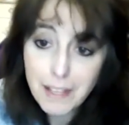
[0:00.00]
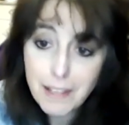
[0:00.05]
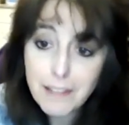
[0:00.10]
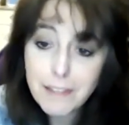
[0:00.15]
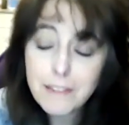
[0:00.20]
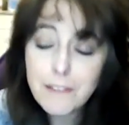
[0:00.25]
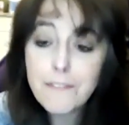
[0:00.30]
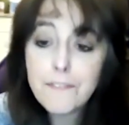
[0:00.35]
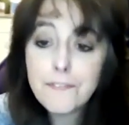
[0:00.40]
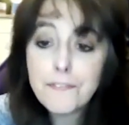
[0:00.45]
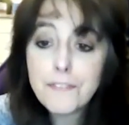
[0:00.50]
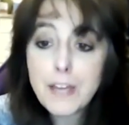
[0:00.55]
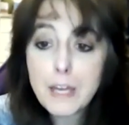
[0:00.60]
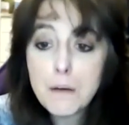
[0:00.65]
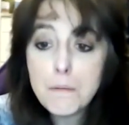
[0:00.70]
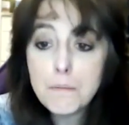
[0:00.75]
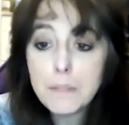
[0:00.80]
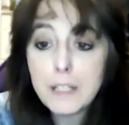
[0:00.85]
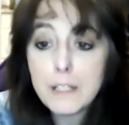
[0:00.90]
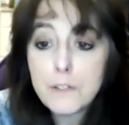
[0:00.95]
The
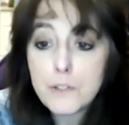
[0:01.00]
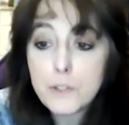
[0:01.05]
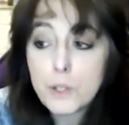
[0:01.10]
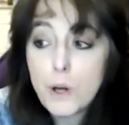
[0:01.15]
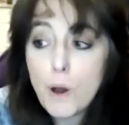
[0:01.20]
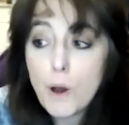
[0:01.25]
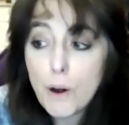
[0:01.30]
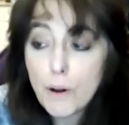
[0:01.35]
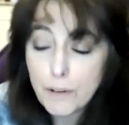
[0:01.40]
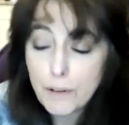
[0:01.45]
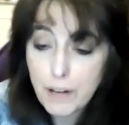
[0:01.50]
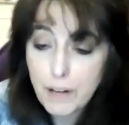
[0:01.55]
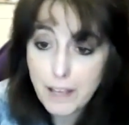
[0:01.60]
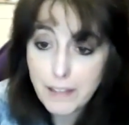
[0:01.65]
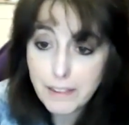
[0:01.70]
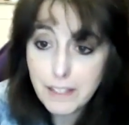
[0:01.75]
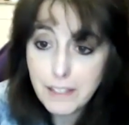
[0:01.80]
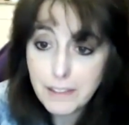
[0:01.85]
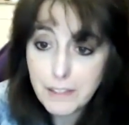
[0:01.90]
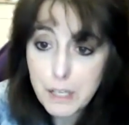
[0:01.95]
family's cart, I
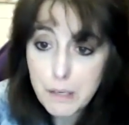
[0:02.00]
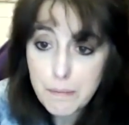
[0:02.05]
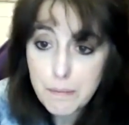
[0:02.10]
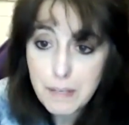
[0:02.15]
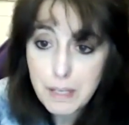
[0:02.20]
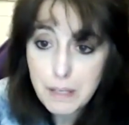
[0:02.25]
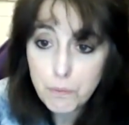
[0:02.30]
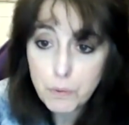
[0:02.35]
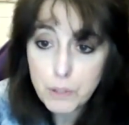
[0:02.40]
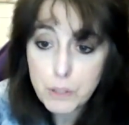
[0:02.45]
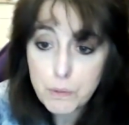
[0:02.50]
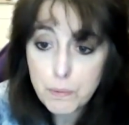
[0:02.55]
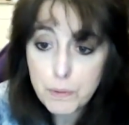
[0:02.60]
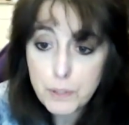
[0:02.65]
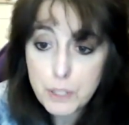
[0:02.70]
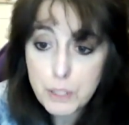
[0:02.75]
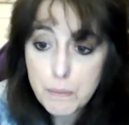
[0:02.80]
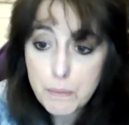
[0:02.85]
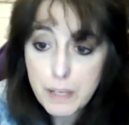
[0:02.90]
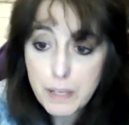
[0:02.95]
think they mean,
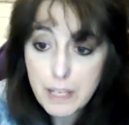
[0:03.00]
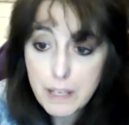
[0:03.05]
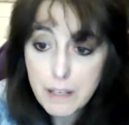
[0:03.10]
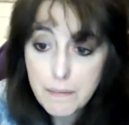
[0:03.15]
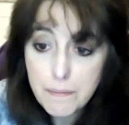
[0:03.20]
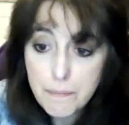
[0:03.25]
whispered to me.